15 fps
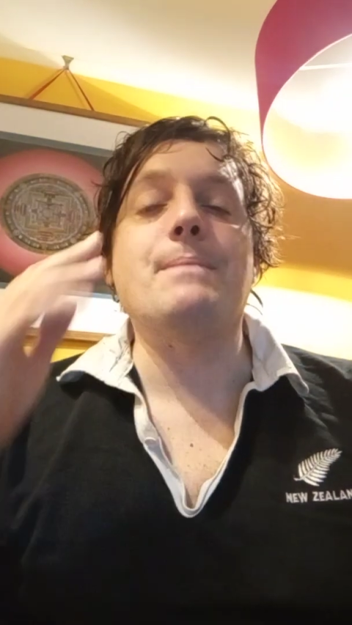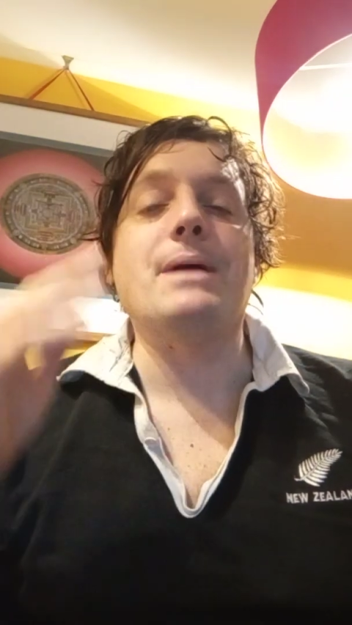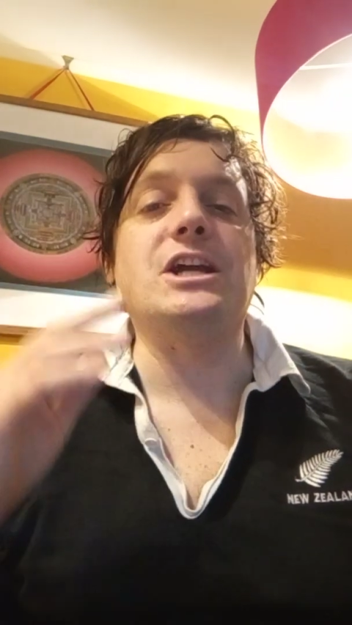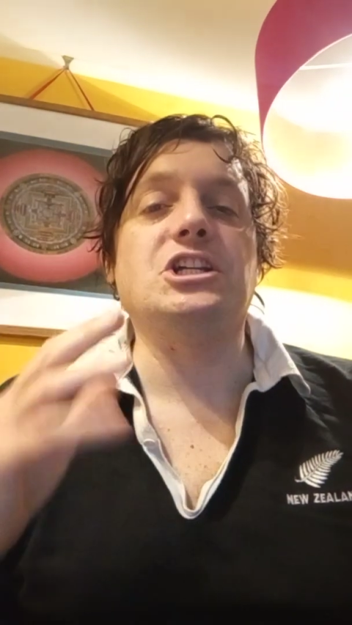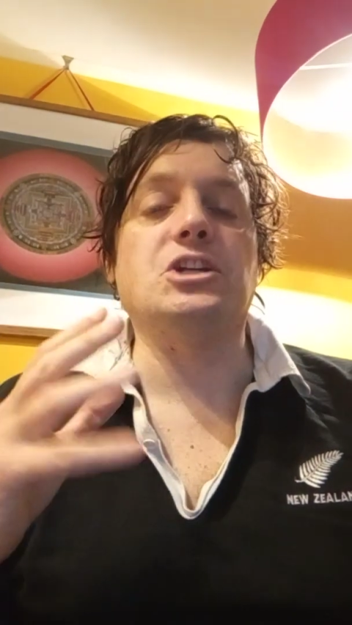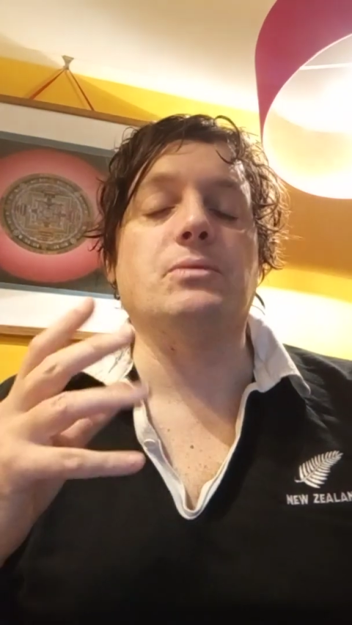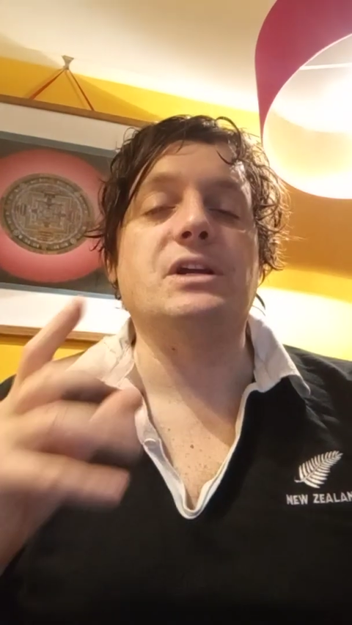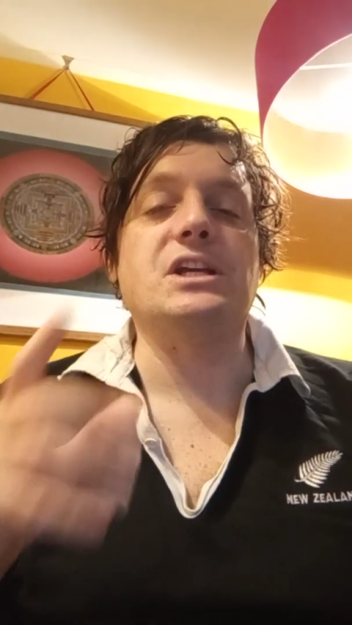
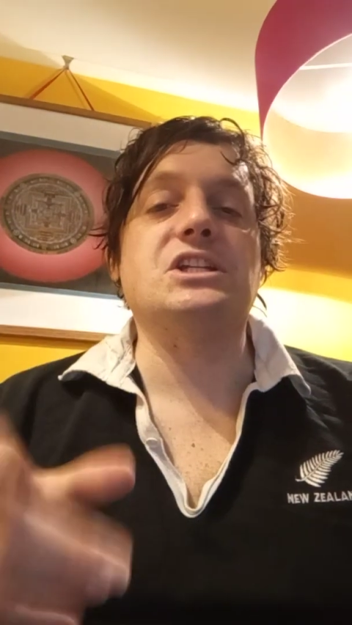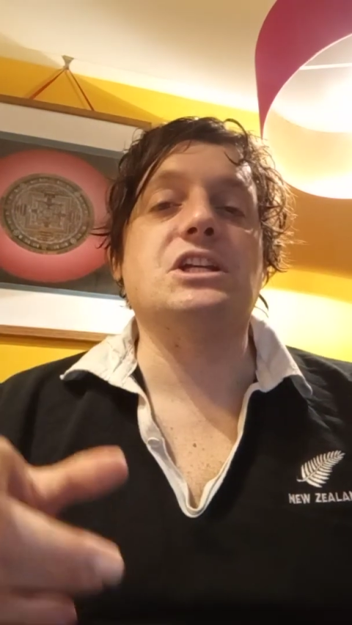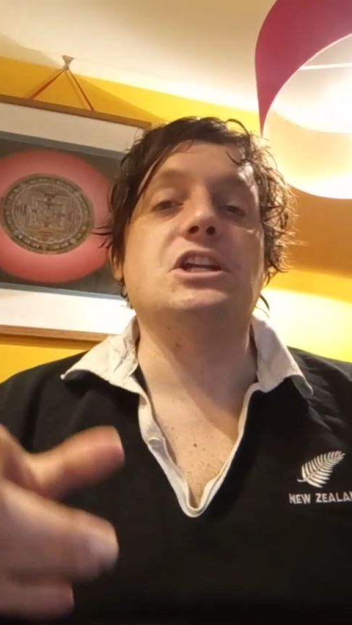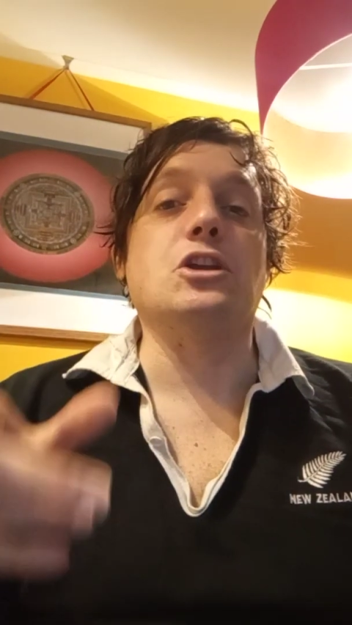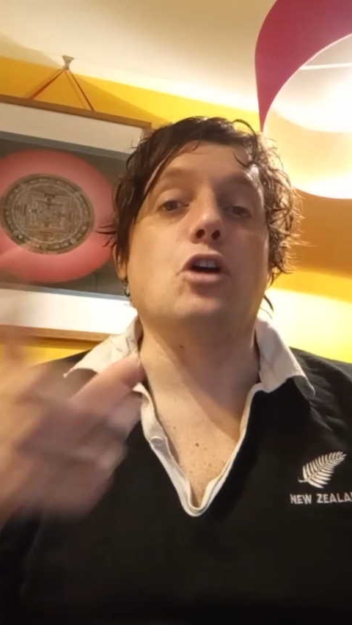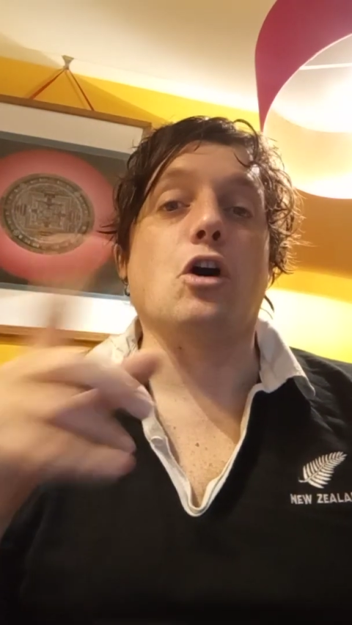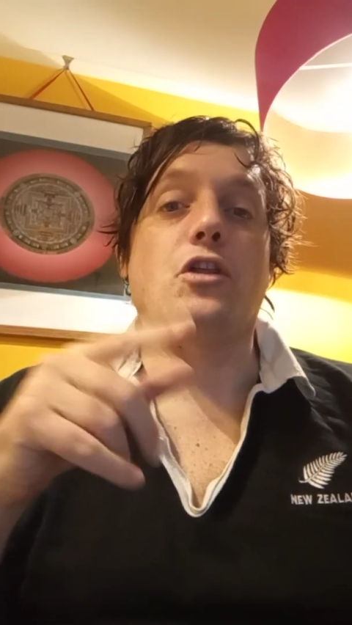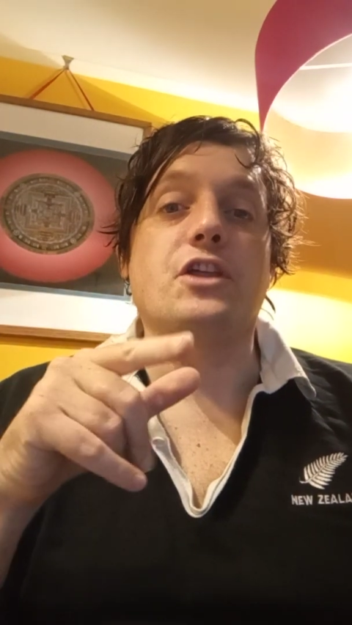major reason,
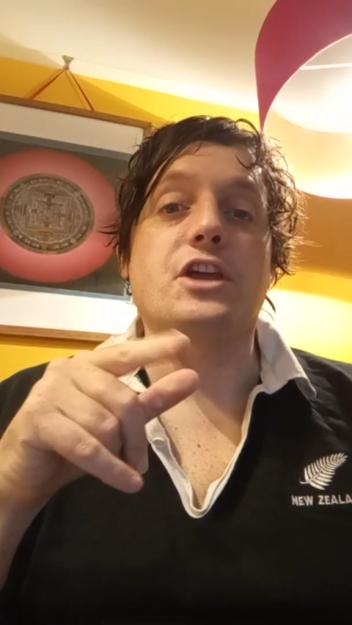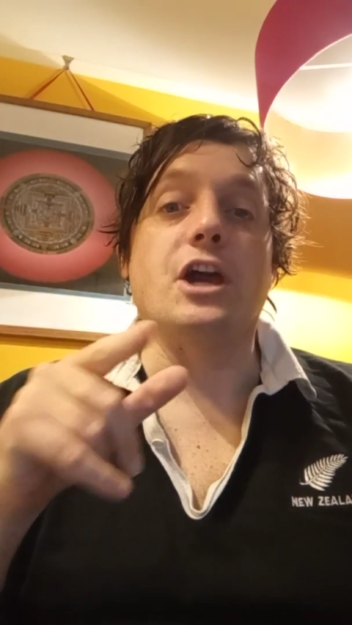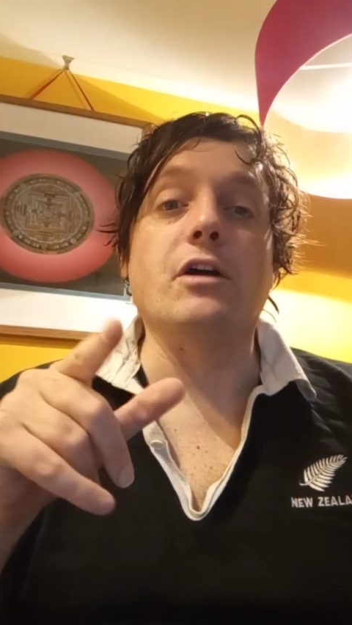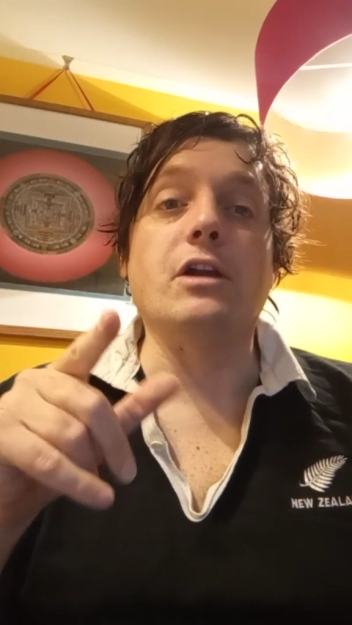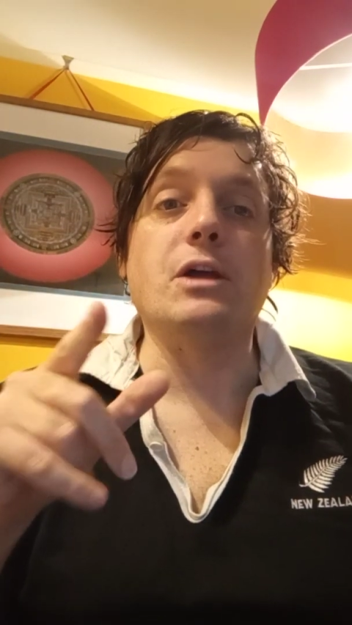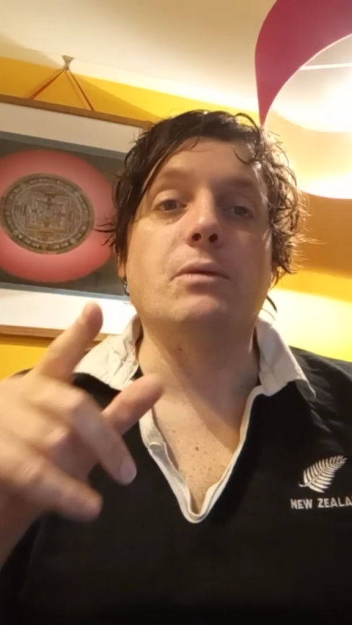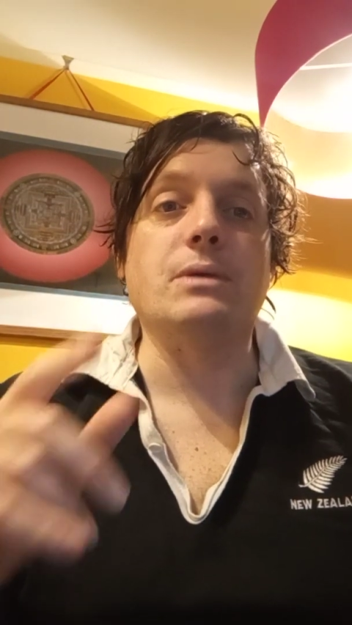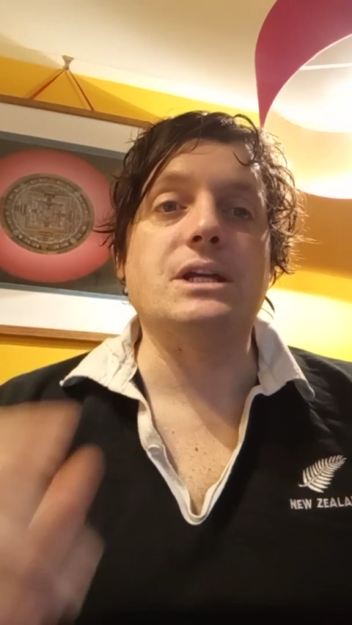not the
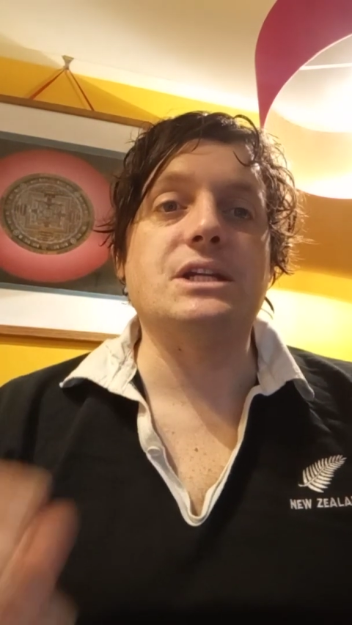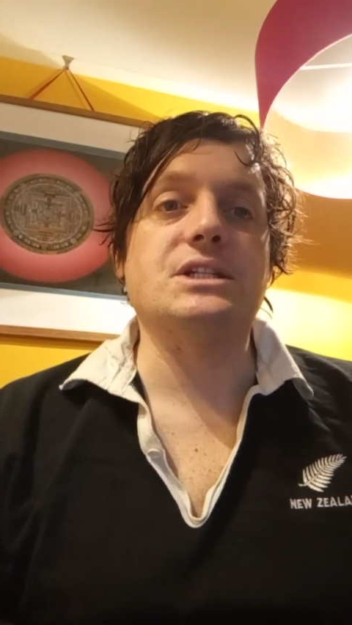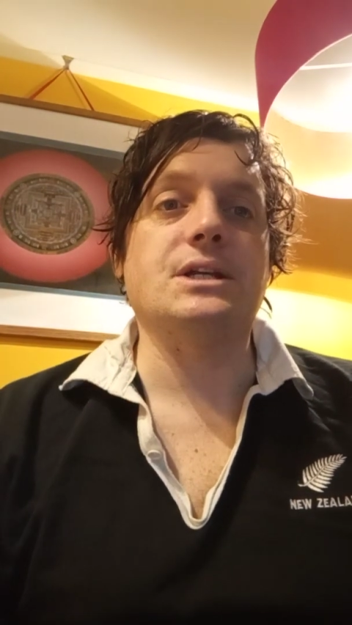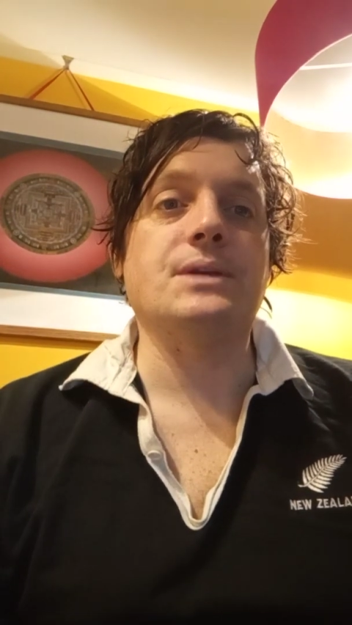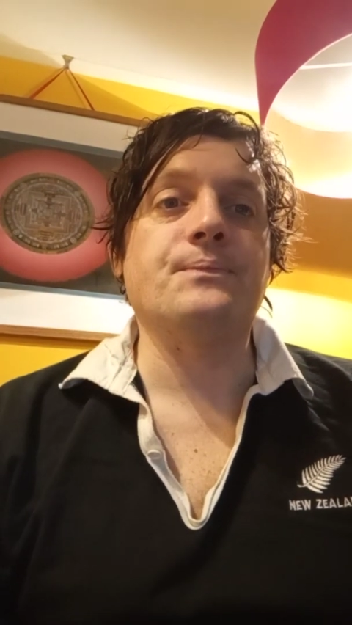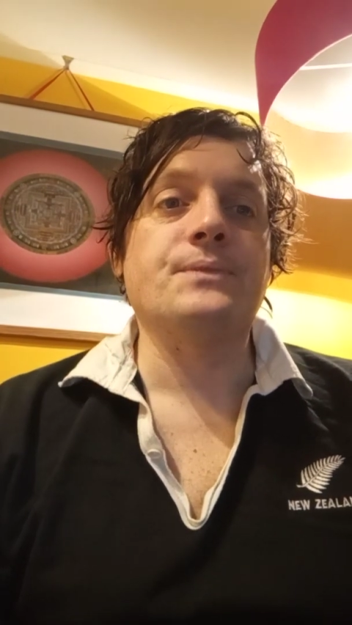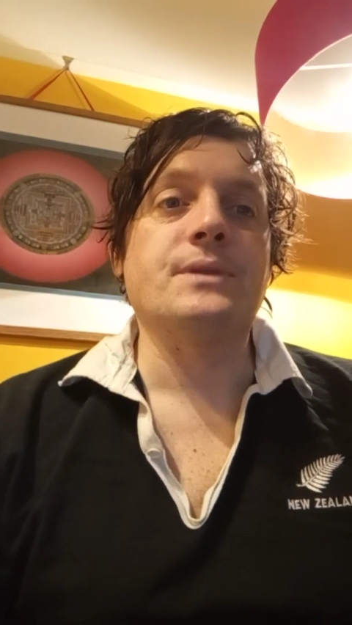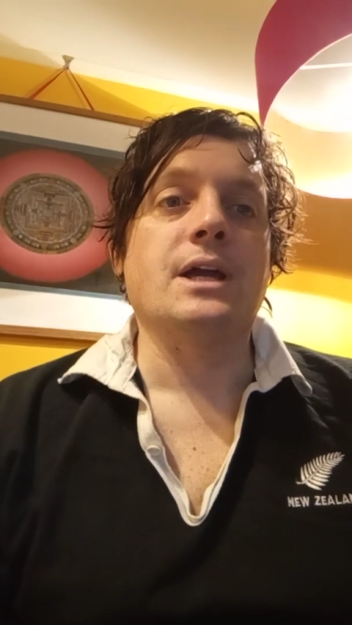only reason,